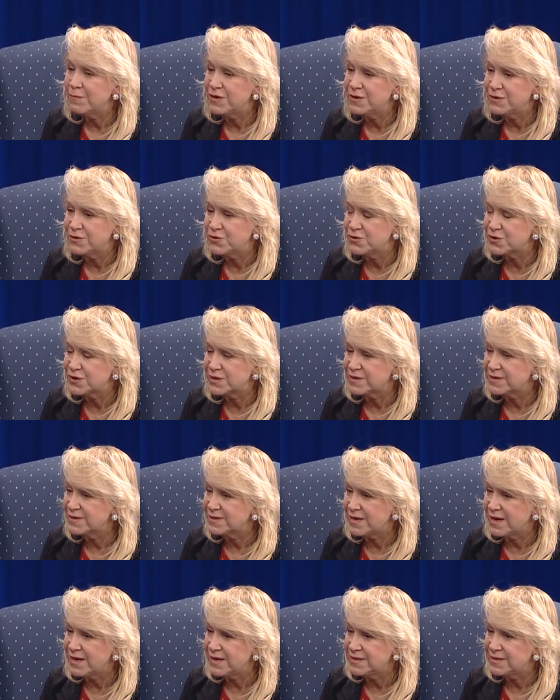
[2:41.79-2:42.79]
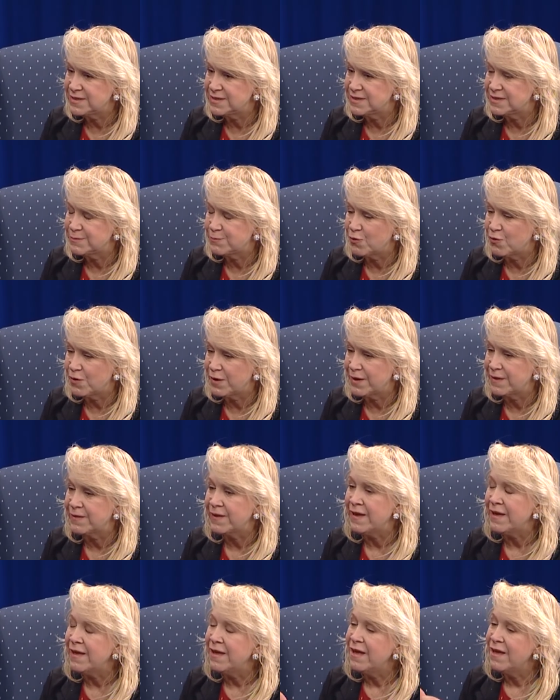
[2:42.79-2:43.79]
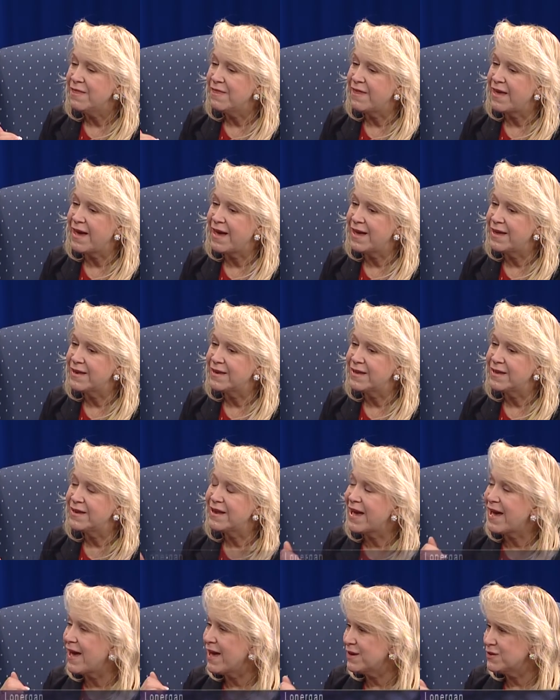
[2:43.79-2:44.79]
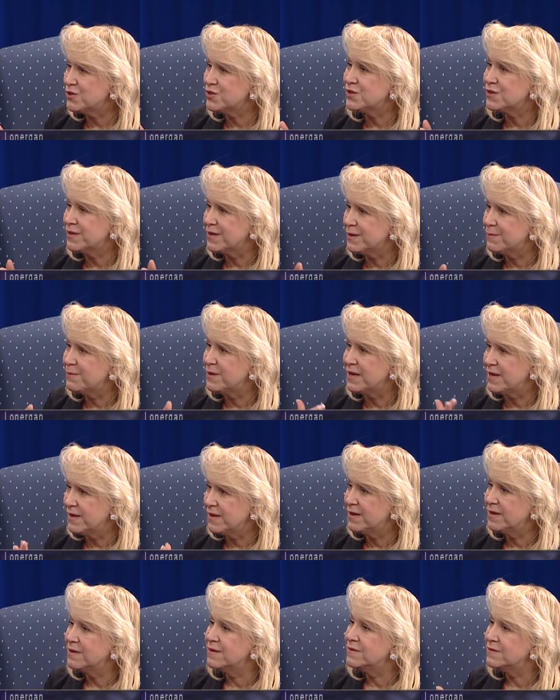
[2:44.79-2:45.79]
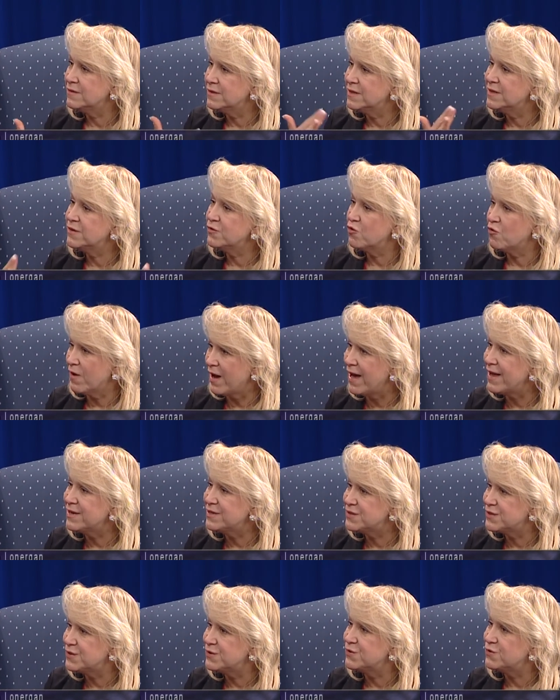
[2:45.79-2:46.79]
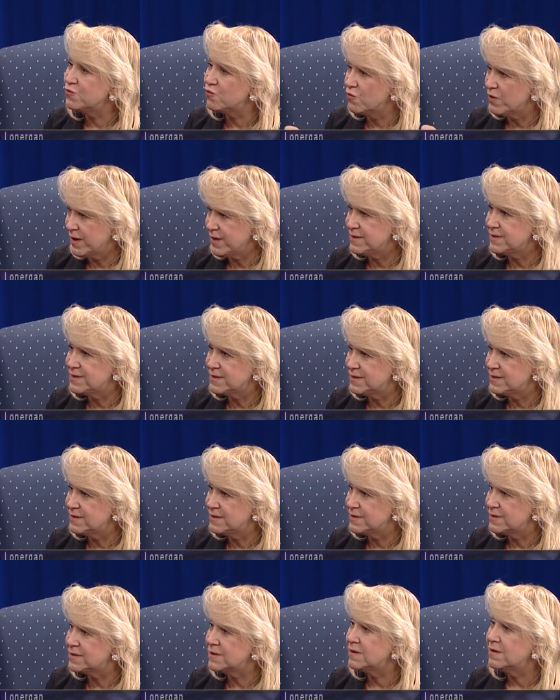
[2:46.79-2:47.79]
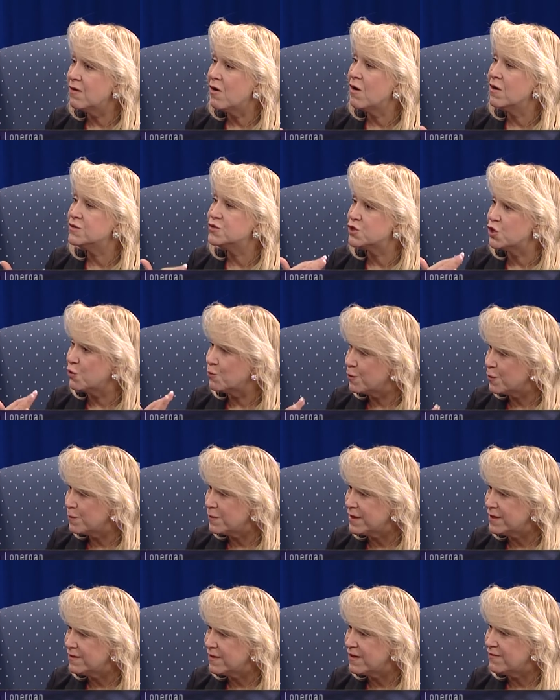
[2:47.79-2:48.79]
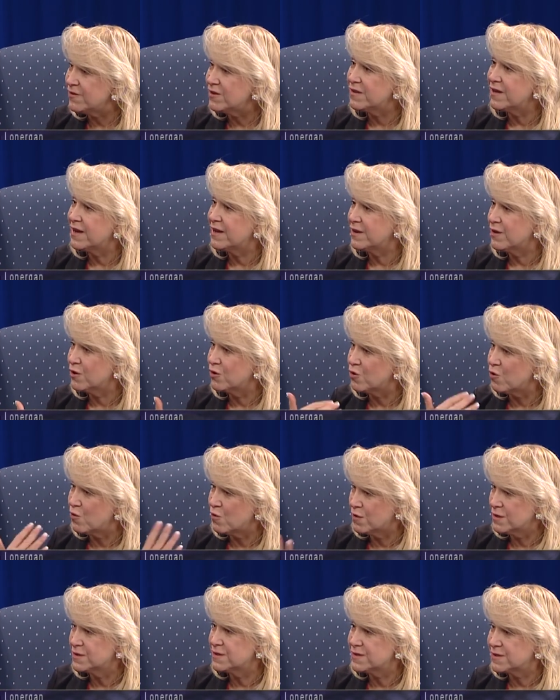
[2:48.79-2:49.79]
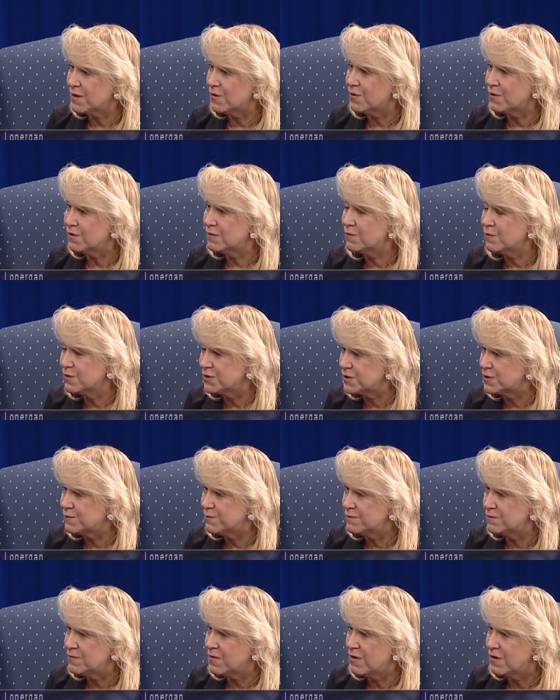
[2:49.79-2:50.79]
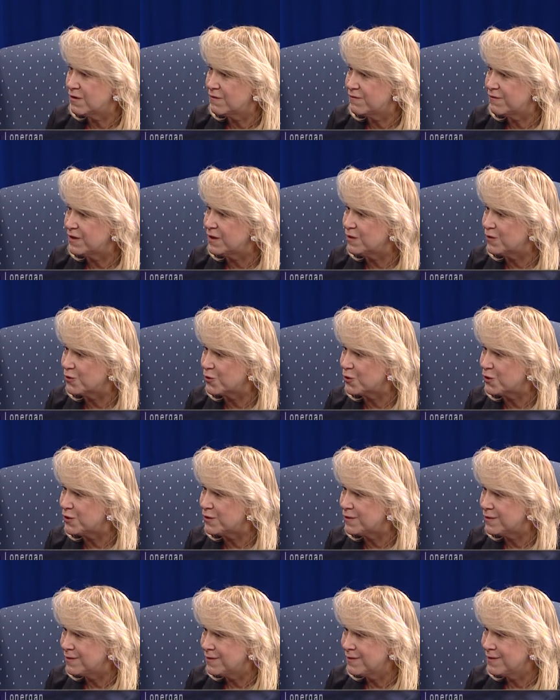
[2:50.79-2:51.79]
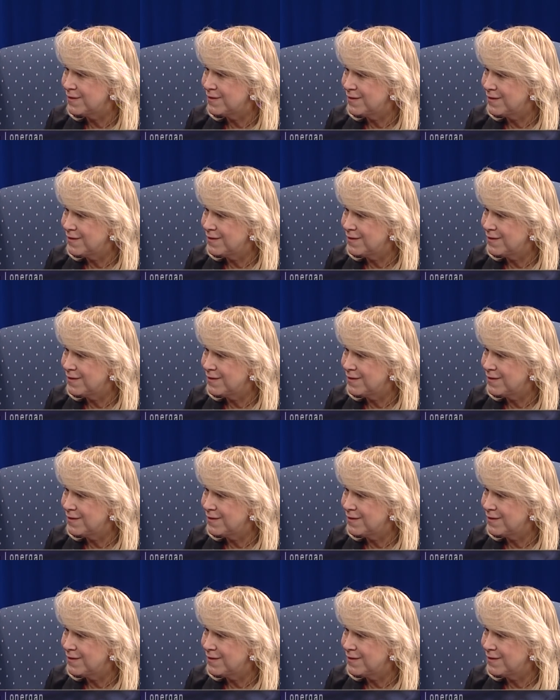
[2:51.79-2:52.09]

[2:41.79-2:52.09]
a nutritional scientist point, that it actually being in gratitude raises our dopamine level and our cortisol, which are feel-good. Right,